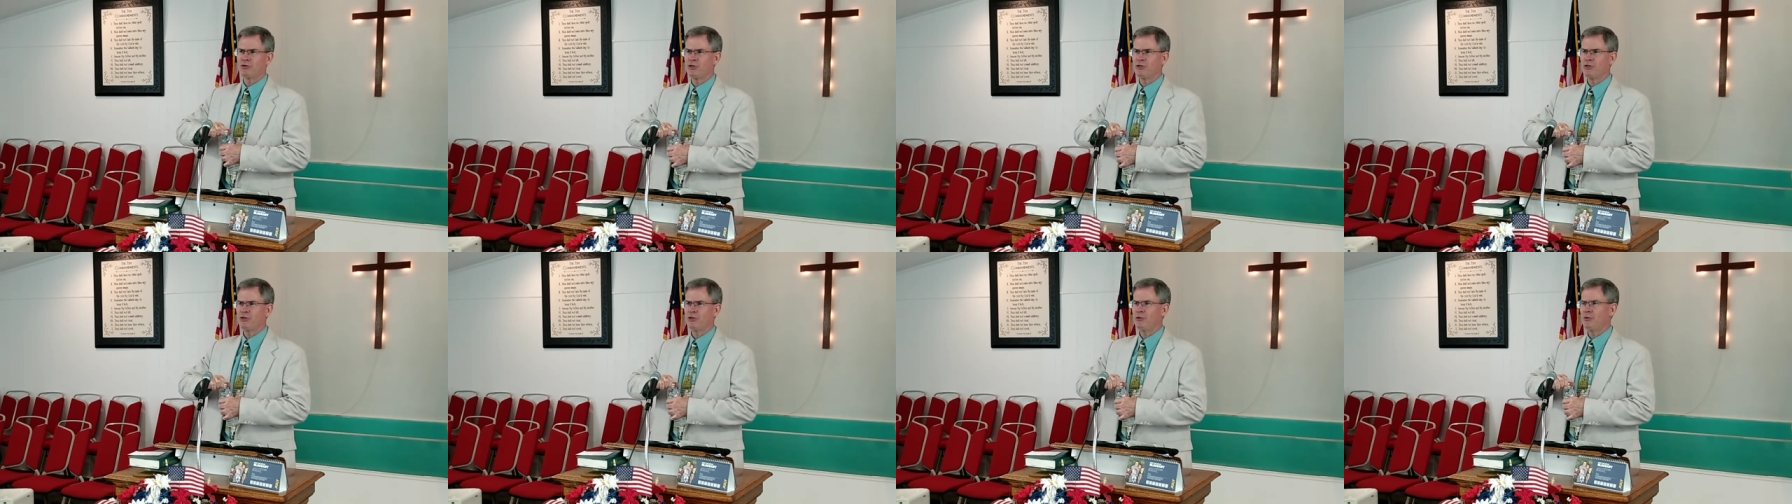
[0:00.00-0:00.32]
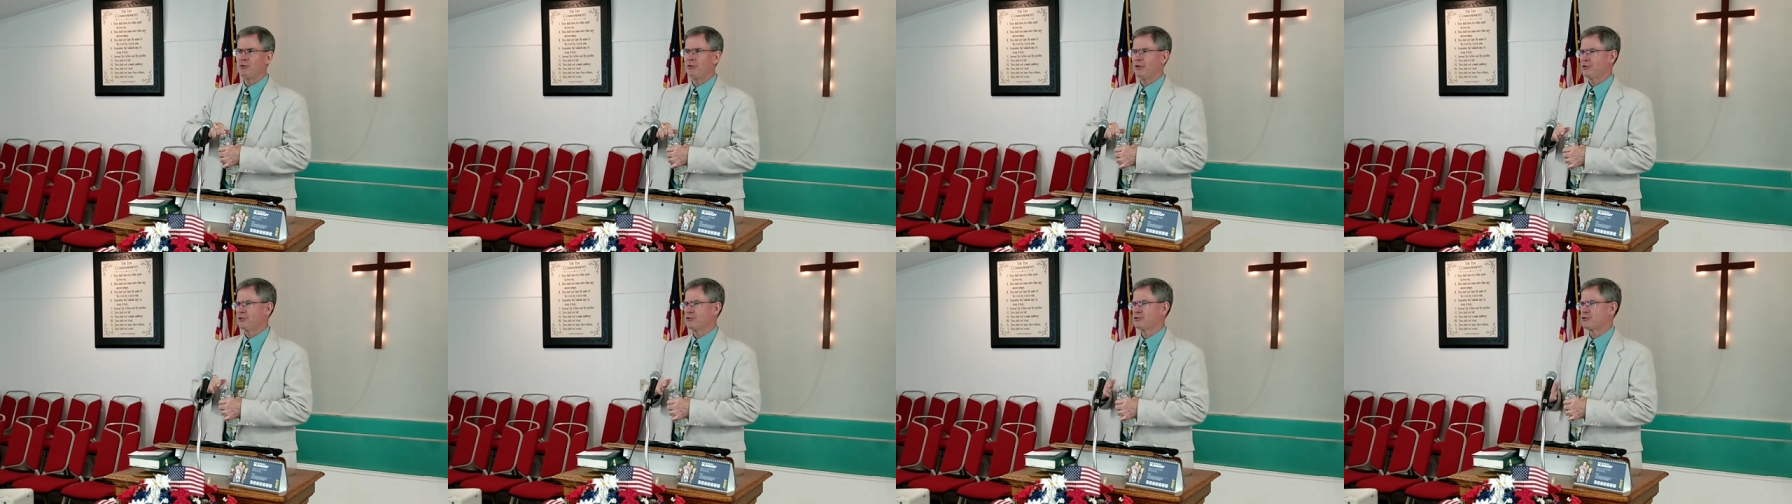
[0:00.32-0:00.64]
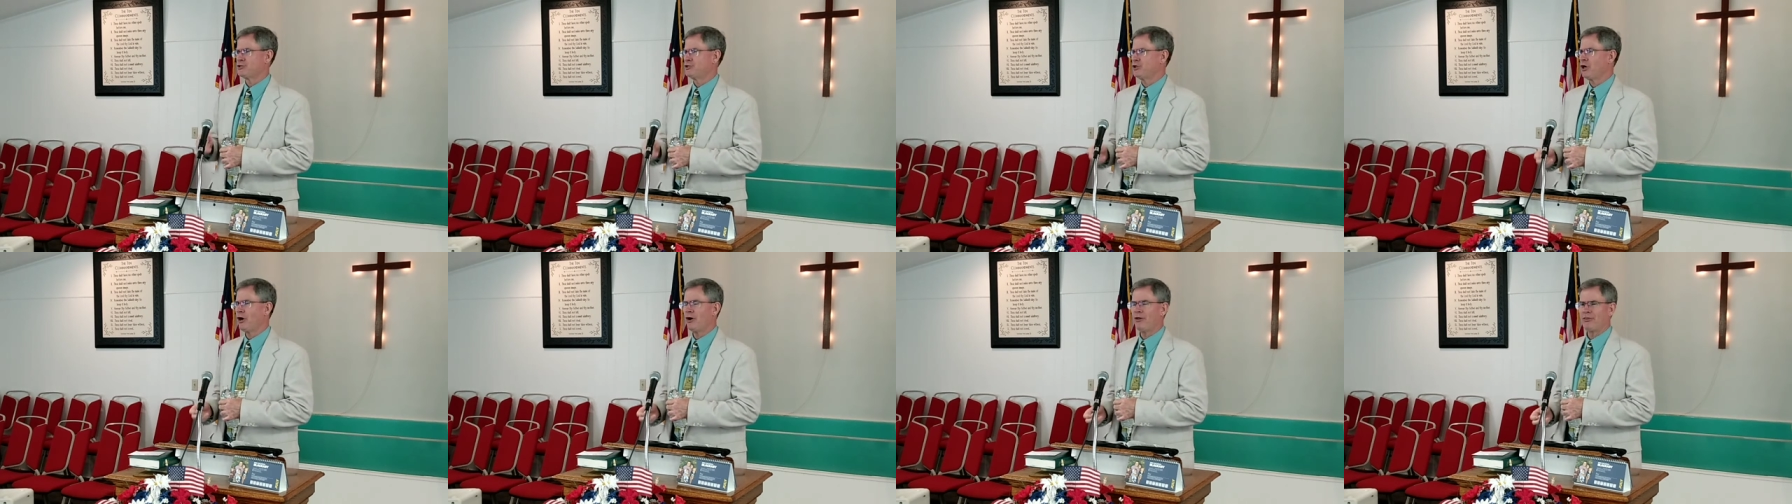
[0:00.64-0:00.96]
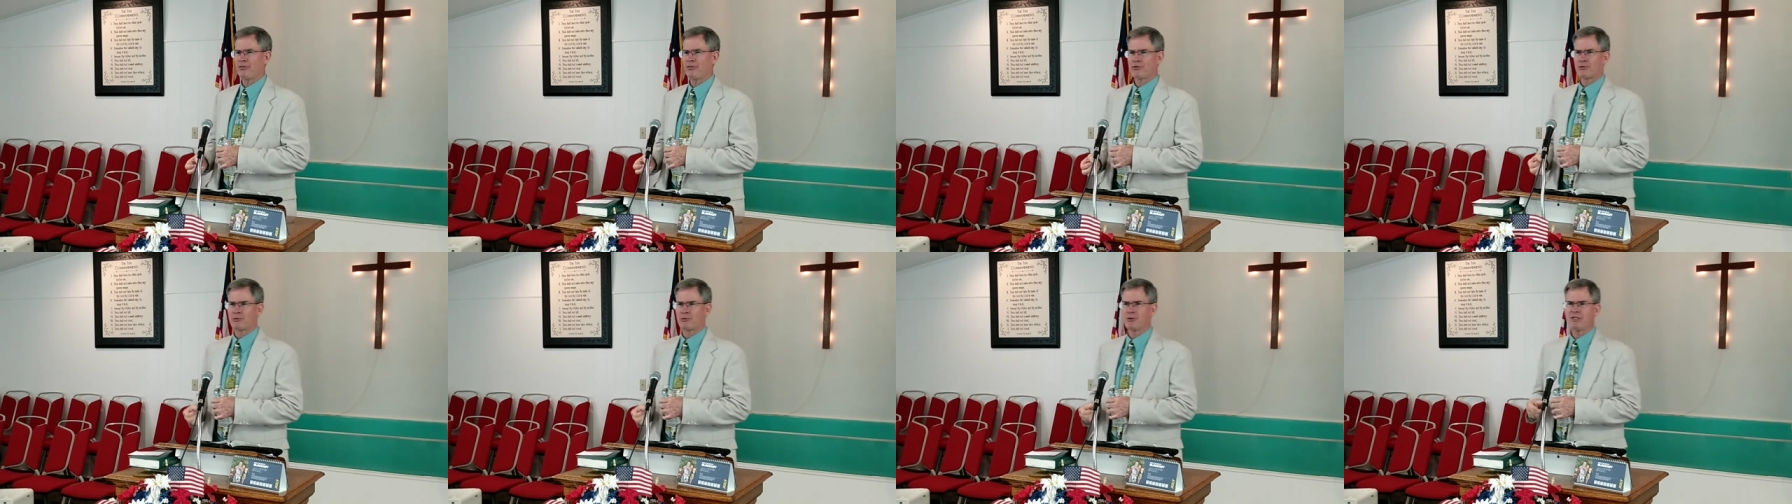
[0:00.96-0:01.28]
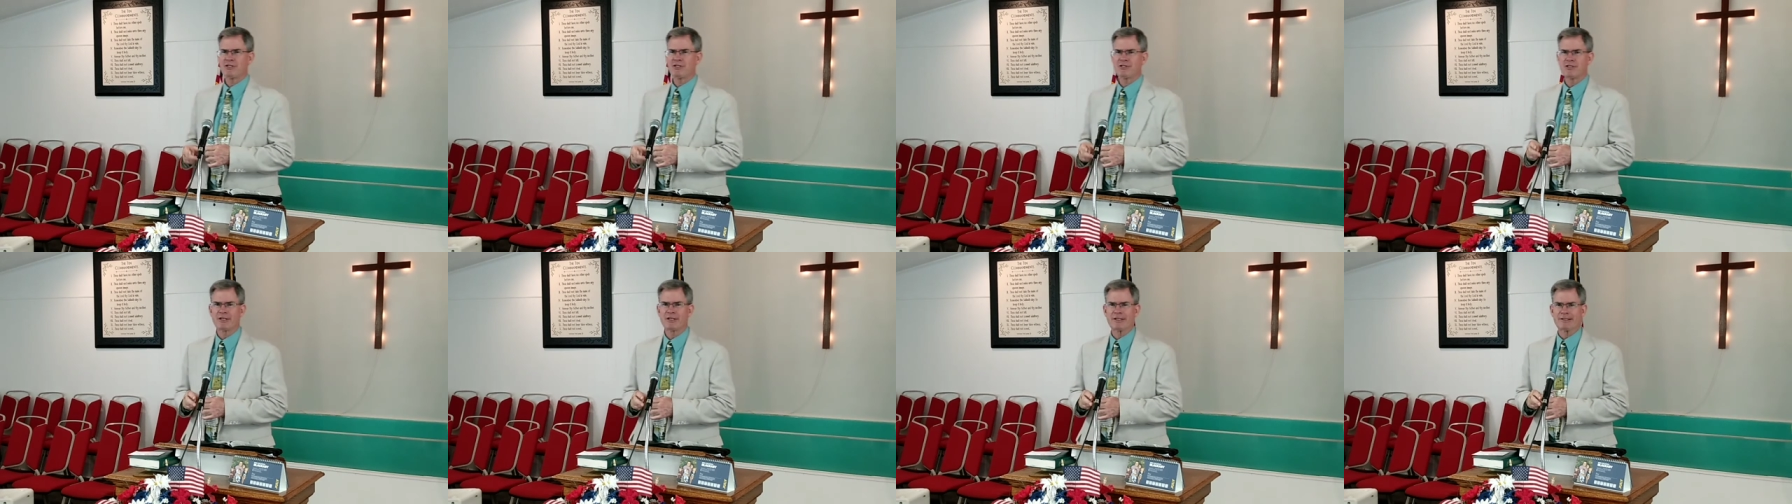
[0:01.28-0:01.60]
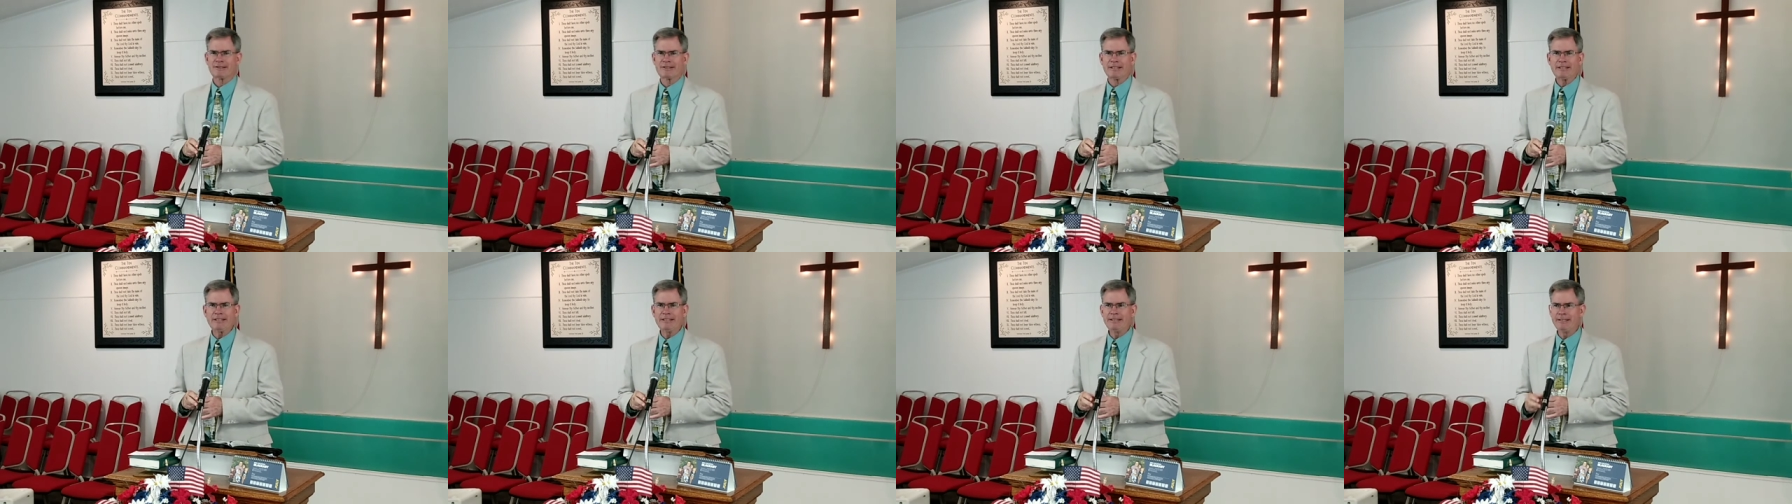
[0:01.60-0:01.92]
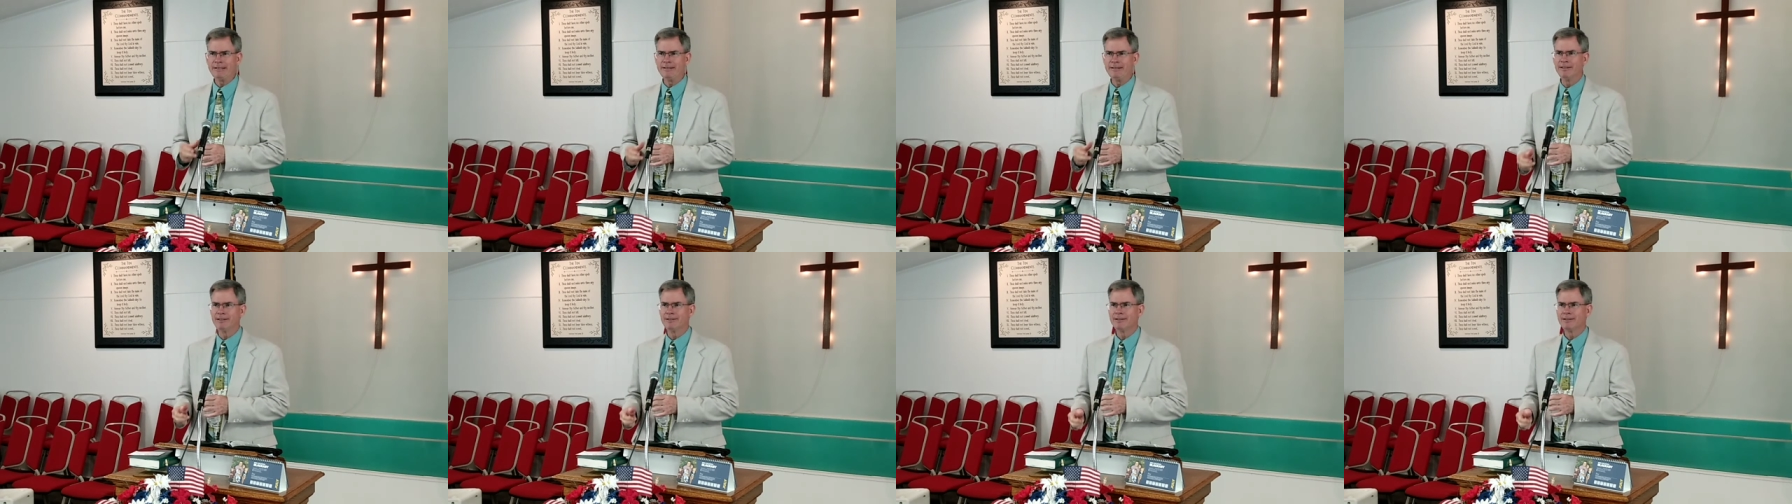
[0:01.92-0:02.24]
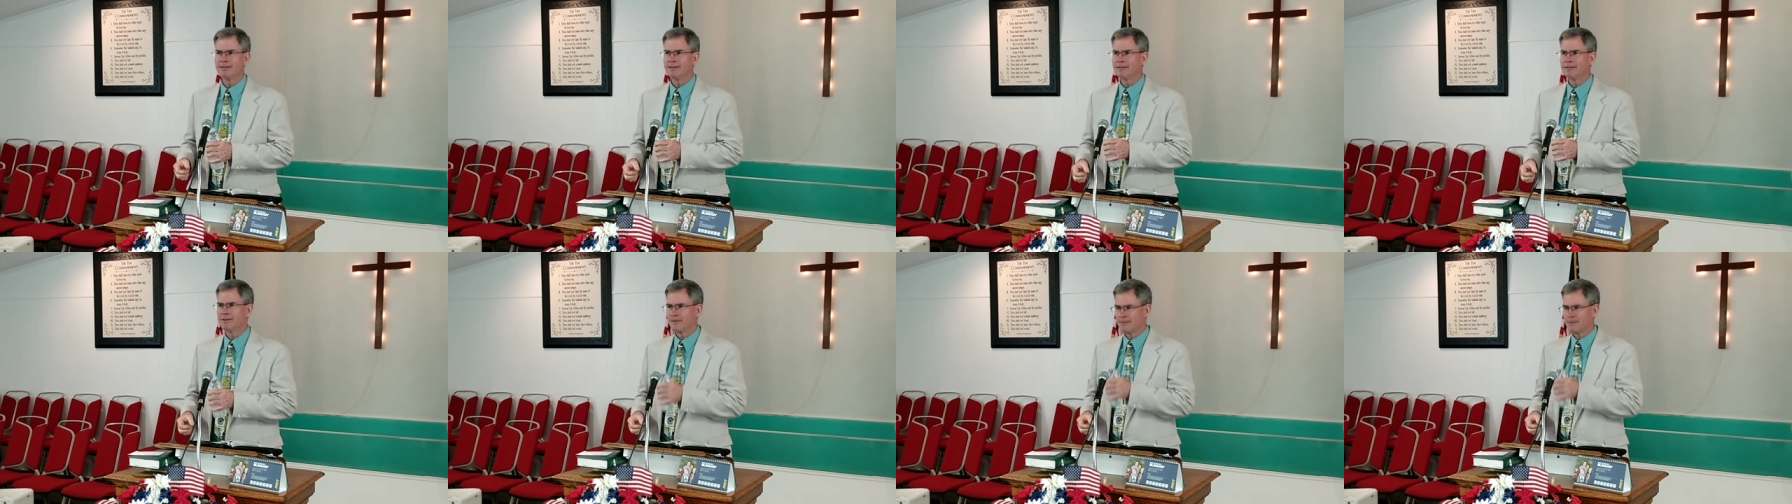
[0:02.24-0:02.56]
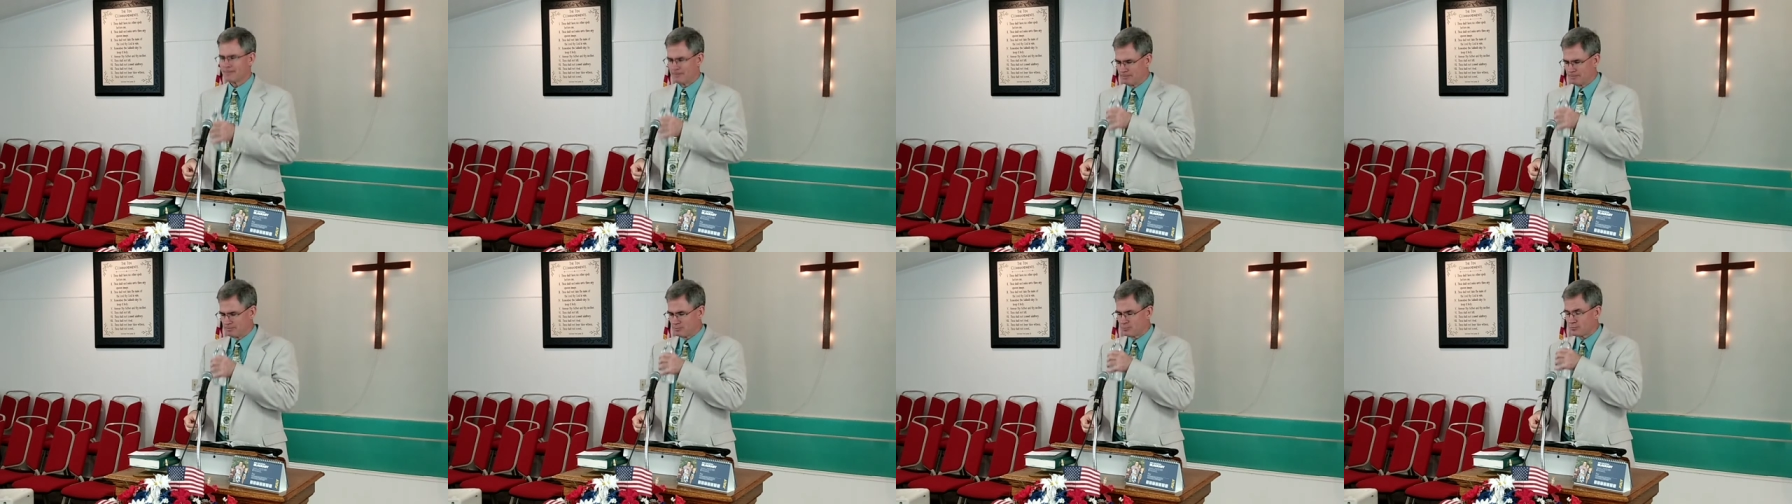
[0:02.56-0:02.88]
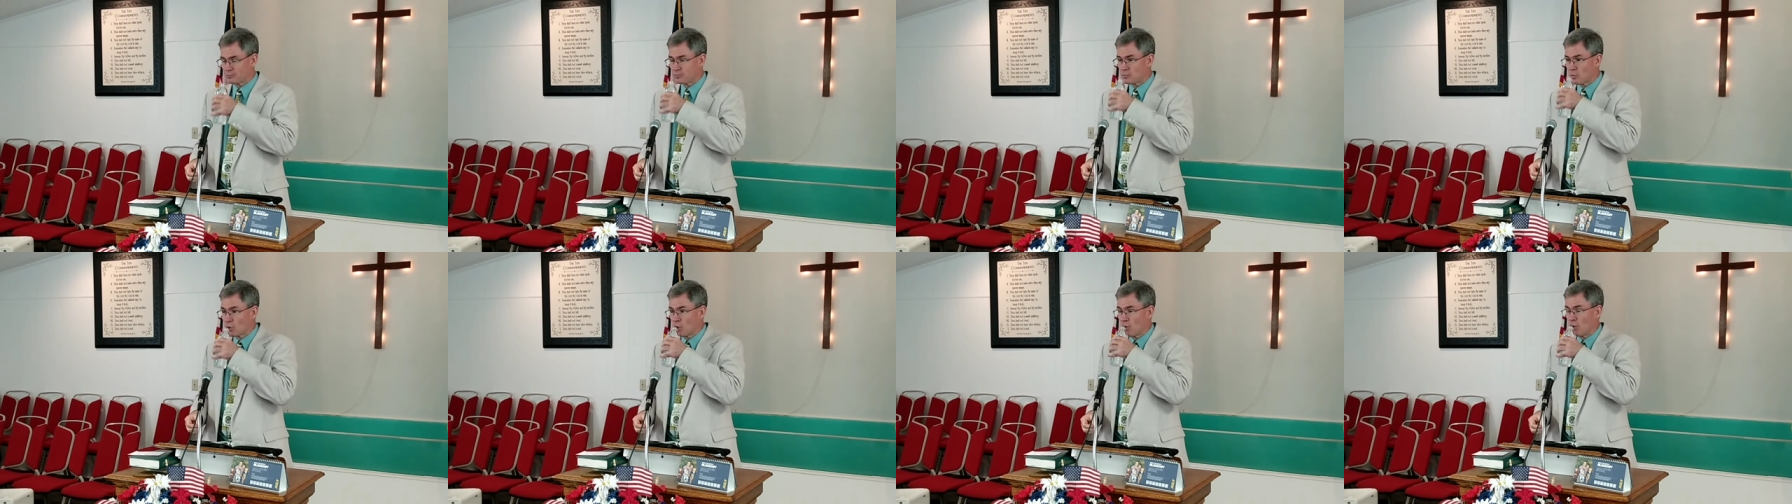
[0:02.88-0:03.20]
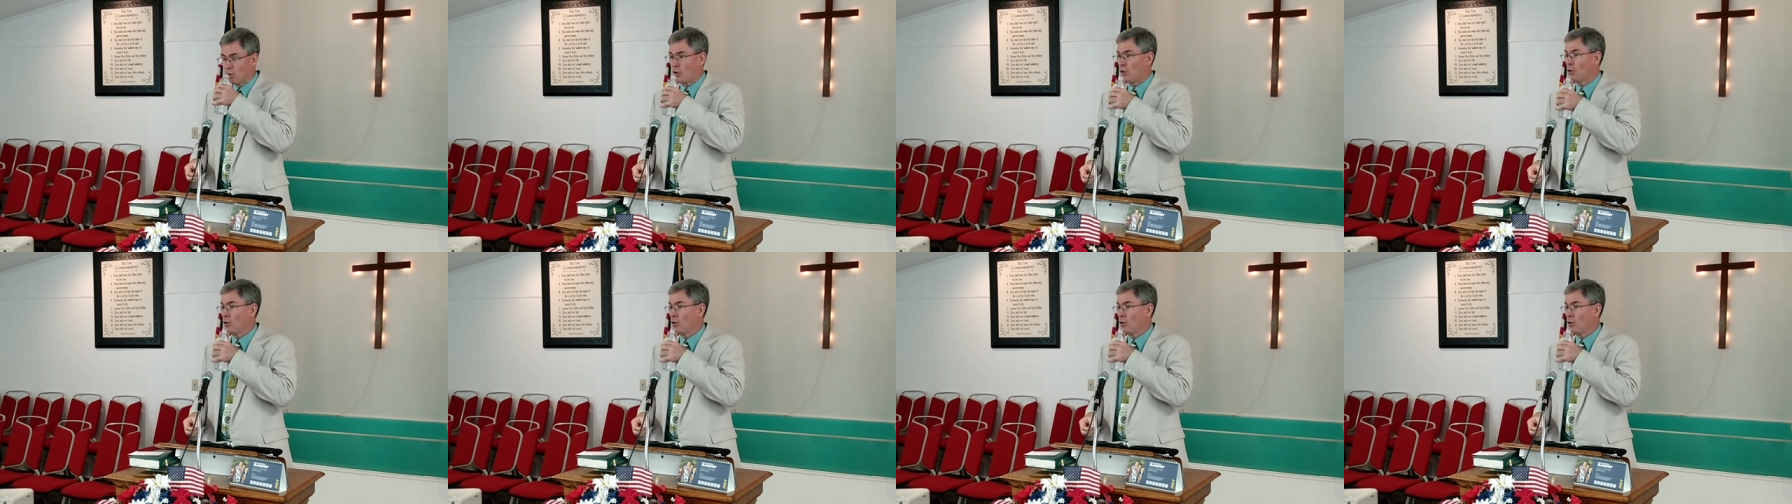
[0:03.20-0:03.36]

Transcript: to you as John 3.16